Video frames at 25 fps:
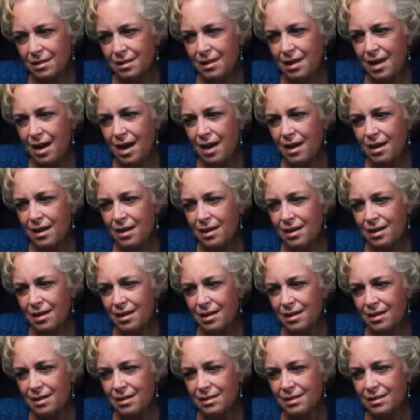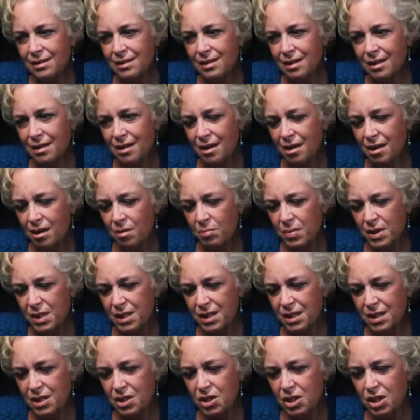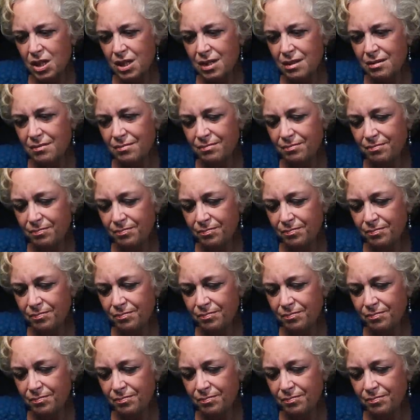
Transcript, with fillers: that is a competition